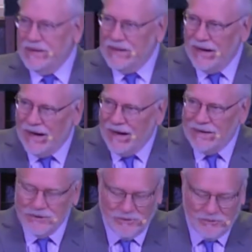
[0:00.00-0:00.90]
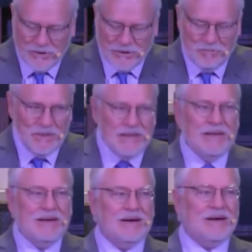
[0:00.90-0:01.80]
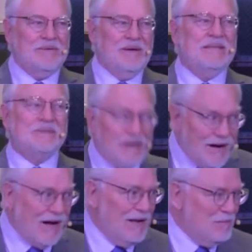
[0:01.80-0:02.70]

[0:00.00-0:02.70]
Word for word: I don't want to be here if He's not.